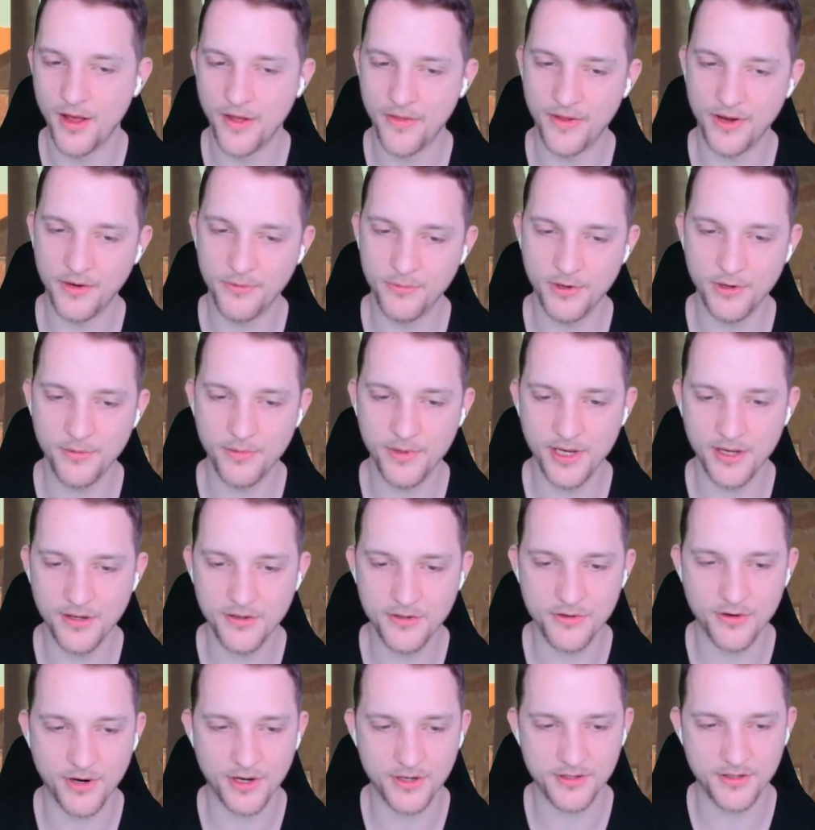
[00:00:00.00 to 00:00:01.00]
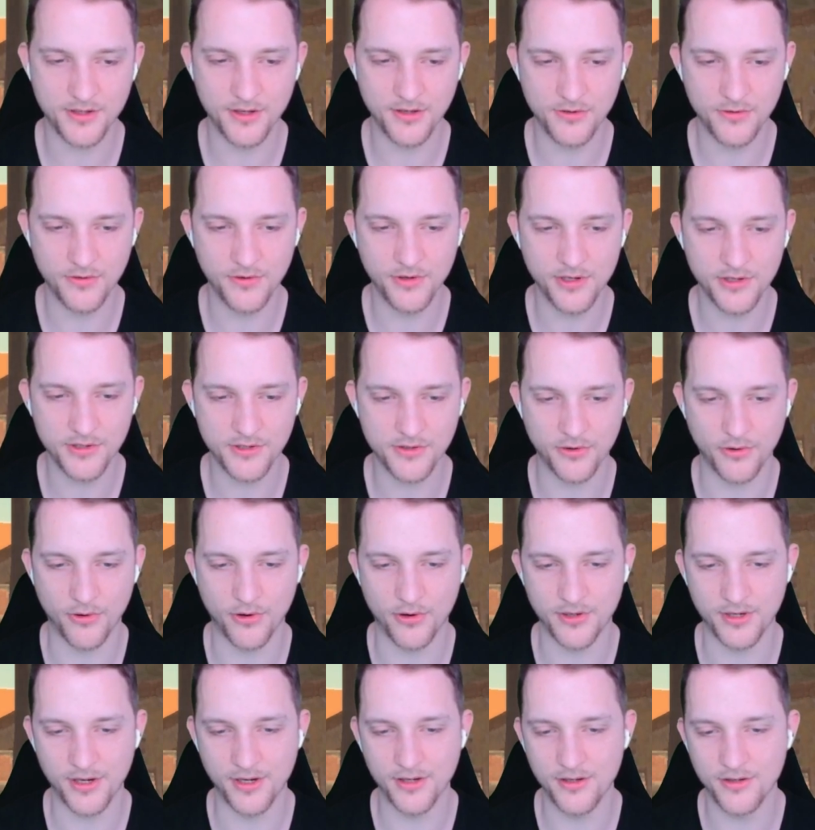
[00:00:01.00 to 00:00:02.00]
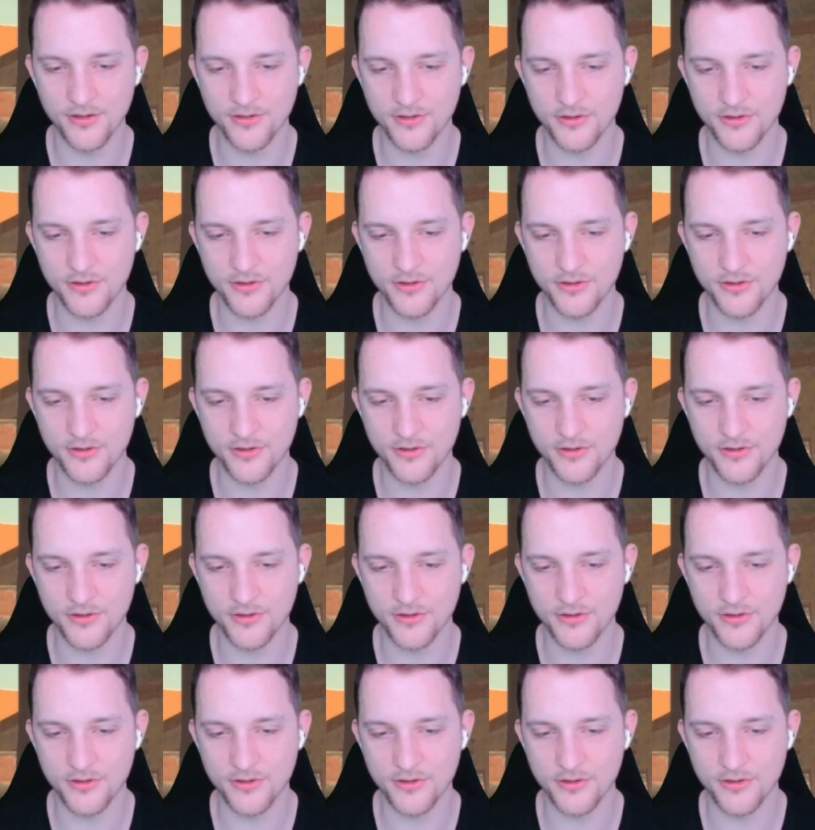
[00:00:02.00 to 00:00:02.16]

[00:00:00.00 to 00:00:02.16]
that will be entrusted to your sword and your